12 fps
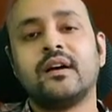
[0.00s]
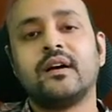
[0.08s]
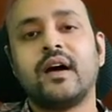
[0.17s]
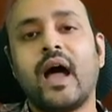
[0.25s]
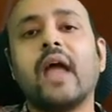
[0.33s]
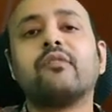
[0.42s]

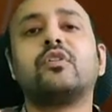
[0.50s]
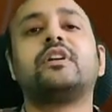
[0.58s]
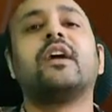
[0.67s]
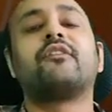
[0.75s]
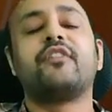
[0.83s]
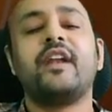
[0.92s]
I would
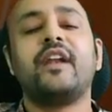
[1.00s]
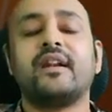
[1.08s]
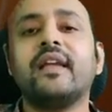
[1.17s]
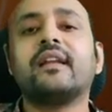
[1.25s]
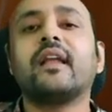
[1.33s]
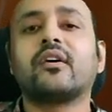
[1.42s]
definitely
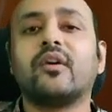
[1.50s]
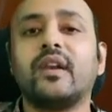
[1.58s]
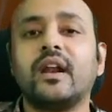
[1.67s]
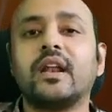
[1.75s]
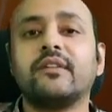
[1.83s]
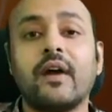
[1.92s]
click on
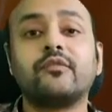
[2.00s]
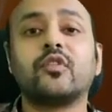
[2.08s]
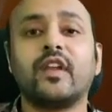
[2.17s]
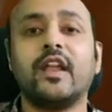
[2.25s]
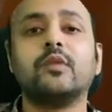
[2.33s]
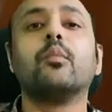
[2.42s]
it if I have to
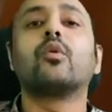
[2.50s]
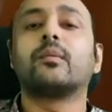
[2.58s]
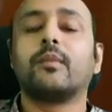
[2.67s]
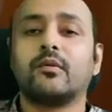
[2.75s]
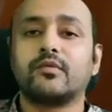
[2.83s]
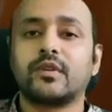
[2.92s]
read more
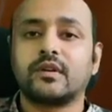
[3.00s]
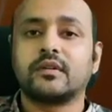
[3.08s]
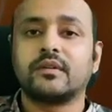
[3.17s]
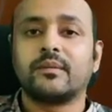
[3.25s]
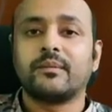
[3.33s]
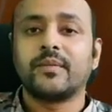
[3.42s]
about it.
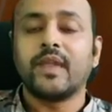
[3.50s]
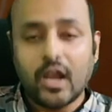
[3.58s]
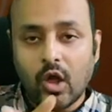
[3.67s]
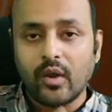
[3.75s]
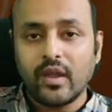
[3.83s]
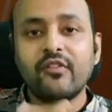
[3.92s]

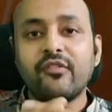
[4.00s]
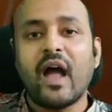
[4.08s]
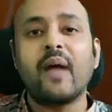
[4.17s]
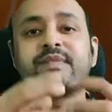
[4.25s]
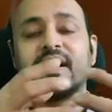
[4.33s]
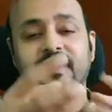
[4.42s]
Now, if I
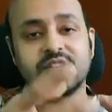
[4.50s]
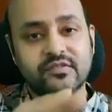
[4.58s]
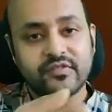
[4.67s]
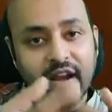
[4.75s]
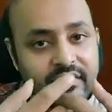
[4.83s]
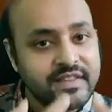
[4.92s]
am
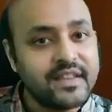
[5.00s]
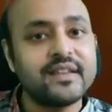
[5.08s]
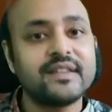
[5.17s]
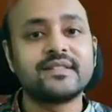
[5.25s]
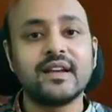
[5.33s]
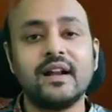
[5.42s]
satisfied with the
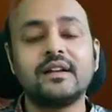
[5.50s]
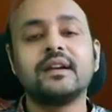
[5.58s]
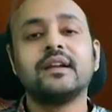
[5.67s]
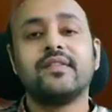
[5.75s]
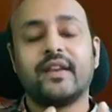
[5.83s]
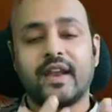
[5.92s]
result
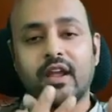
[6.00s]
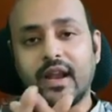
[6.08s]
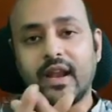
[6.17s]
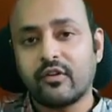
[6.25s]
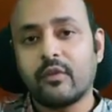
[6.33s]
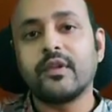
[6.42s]
that I
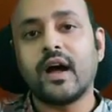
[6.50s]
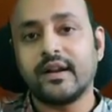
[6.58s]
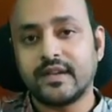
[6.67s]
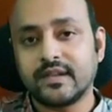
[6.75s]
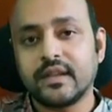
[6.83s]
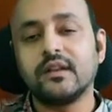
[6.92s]
get from the
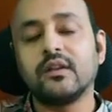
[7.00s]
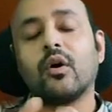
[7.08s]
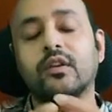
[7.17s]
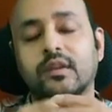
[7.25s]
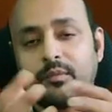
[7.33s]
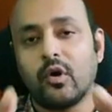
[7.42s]
article or
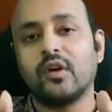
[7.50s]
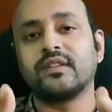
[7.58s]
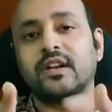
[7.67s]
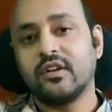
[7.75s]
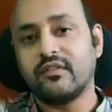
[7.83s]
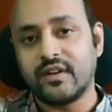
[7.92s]
the blog
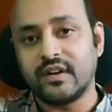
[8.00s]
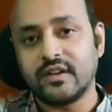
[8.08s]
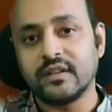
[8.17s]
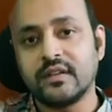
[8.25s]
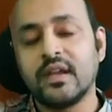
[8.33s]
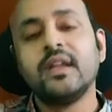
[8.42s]
that you have
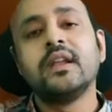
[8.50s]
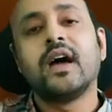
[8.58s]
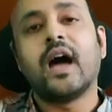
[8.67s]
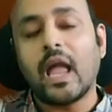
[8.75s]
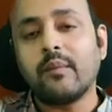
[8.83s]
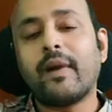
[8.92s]
written,
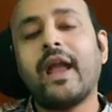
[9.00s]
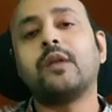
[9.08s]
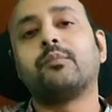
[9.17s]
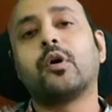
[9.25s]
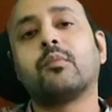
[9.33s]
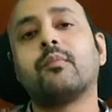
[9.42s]
I
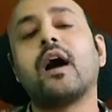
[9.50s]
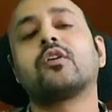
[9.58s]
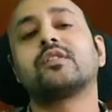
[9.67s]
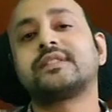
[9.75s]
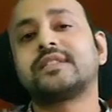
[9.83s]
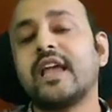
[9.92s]
might bookmark
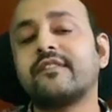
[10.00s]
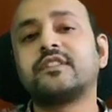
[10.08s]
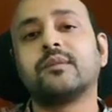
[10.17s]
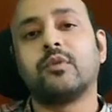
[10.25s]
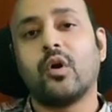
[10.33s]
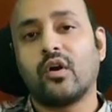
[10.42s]
or save the
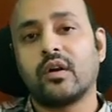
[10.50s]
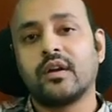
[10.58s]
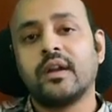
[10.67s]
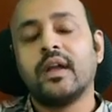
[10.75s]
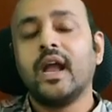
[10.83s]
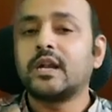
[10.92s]
blog.
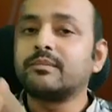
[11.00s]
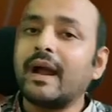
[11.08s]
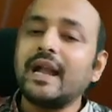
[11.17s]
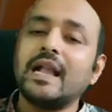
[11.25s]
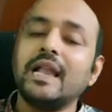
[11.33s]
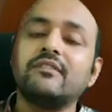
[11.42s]
It
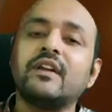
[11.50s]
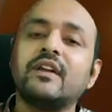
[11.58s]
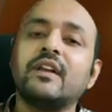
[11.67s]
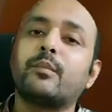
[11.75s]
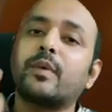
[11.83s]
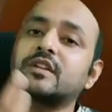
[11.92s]
might leave an
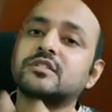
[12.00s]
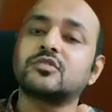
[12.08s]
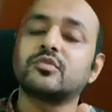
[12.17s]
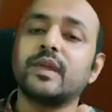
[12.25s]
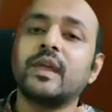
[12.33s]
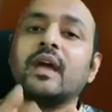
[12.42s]
impression to
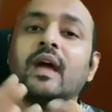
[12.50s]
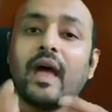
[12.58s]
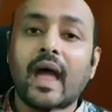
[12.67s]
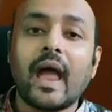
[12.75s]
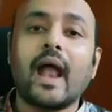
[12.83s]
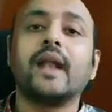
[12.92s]
me
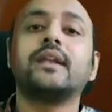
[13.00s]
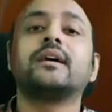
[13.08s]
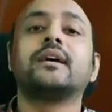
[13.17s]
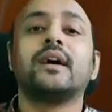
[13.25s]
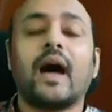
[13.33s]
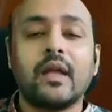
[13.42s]
and
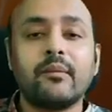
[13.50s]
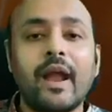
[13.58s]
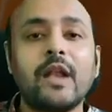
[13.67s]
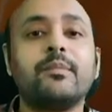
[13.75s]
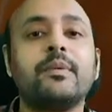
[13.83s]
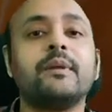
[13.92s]
I
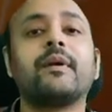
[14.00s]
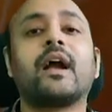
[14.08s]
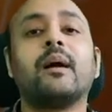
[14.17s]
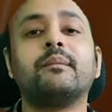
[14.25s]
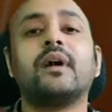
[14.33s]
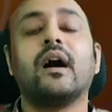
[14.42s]
might
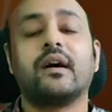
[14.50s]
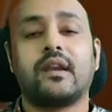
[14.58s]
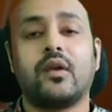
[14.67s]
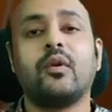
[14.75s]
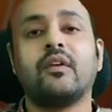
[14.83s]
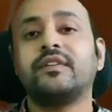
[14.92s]
become a
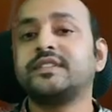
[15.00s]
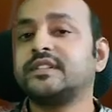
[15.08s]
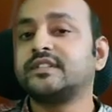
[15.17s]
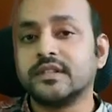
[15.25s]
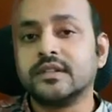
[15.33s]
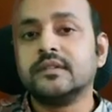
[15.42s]
regular visitor.